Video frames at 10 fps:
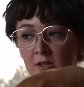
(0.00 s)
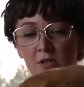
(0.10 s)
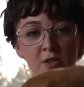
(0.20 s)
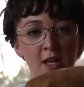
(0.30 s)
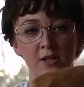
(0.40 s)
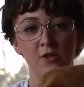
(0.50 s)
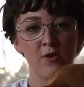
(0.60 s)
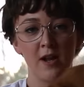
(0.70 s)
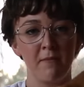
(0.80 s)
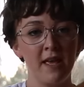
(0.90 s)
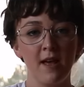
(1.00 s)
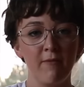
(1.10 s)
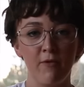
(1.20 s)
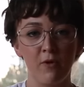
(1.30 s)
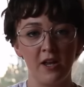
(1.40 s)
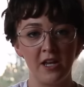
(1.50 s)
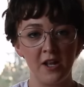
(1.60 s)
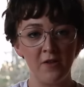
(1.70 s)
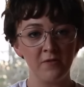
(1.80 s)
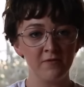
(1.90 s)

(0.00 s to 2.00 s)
Just like to try to make up for it, you know?